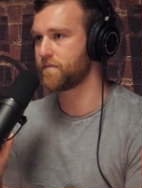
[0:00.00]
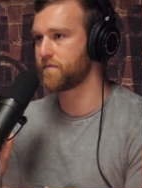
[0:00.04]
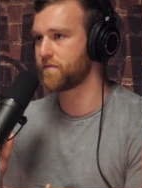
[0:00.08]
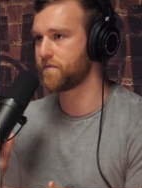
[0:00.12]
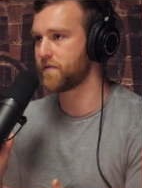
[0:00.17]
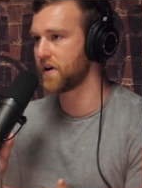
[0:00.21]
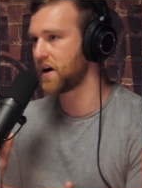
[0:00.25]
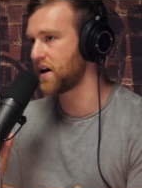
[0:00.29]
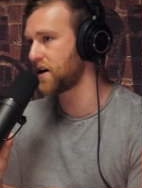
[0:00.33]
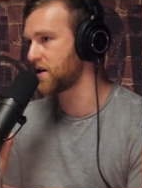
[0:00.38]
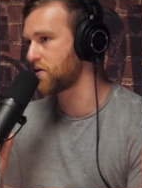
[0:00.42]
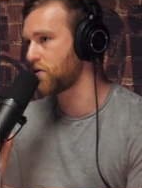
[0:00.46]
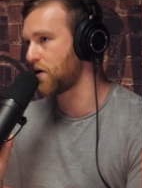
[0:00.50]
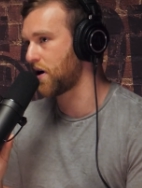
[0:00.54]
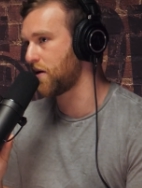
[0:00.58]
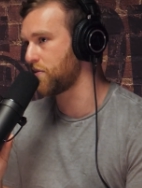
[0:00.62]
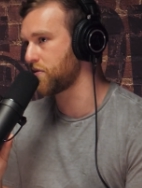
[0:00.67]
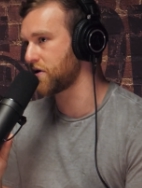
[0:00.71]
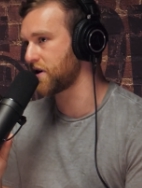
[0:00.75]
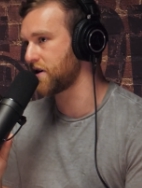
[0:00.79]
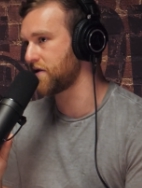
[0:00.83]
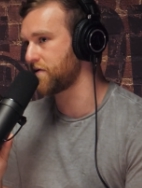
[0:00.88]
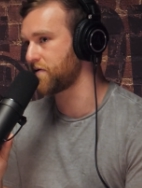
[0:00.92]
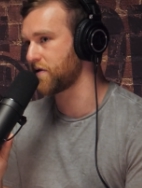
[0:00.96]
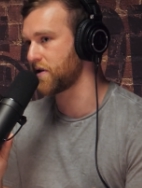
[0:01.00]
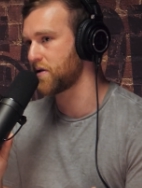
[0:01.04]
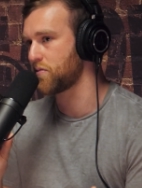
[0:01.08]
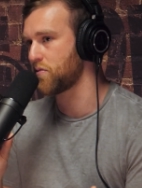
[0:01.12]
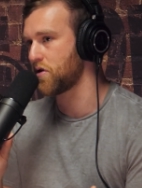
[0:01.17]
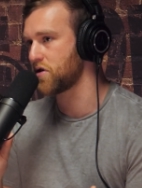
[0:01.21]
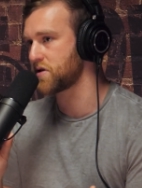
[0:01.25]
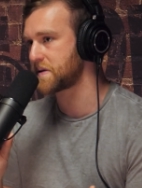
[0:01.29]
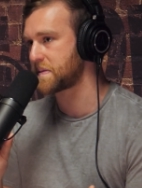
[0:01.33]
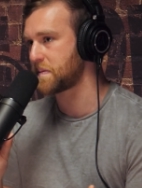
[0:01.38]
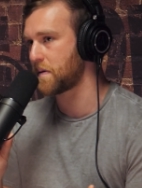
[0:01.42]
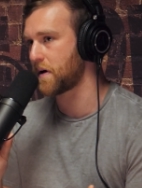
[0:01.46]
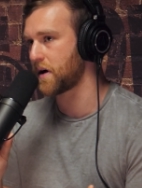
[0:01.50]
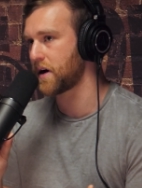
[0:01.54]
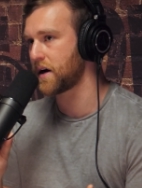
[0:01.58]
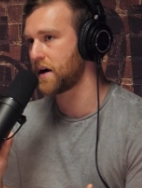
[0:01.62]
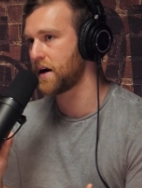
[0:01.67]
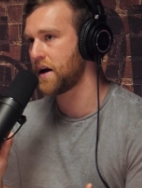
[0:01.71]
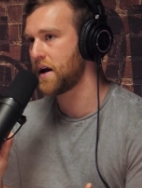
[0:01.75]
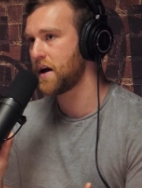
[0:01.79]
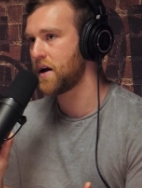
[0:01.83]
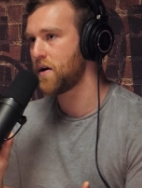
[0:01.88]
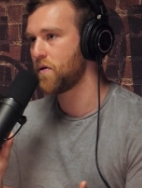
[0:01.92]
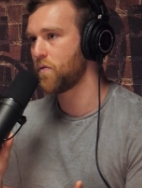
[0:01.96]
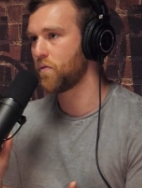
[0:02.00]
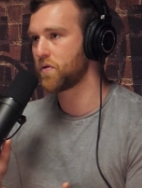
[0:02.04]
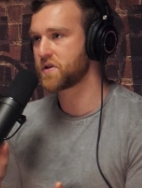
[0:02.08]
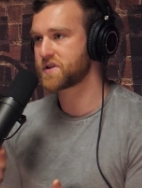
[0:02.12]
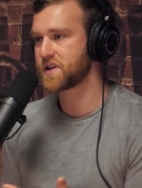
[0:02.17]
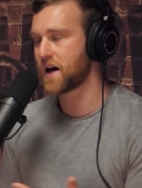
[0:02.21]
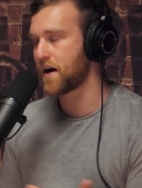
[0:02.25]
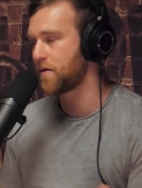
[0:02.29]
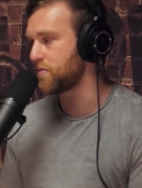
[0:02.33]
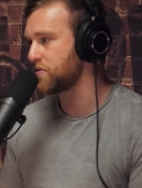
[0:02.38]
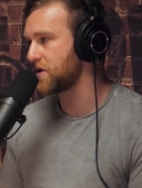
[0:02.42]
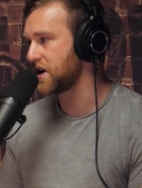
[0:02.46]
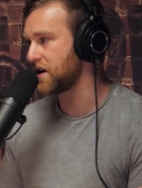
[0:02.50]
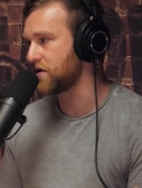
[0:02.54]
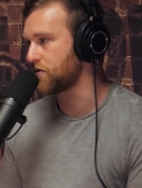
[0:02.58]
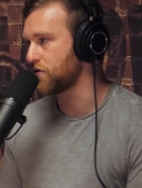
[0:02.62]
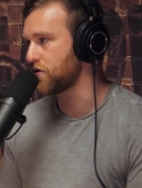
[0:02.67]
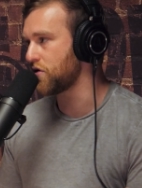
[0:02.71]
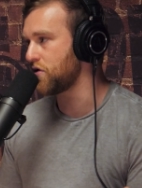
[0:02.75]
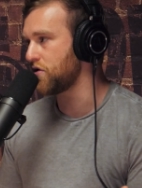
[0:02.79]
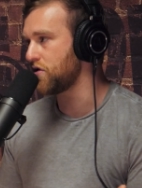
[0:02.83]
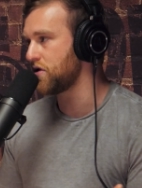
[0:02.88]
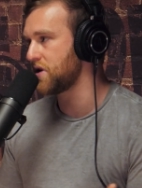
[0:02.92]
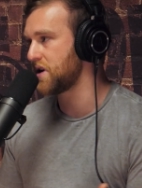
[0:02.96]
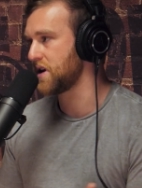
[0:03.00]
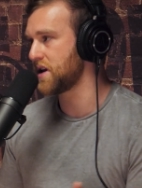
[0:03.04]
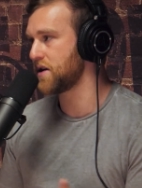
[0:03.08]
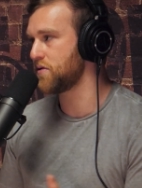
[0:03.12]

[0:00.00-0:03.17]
very cooperative for the most part, was not being rude.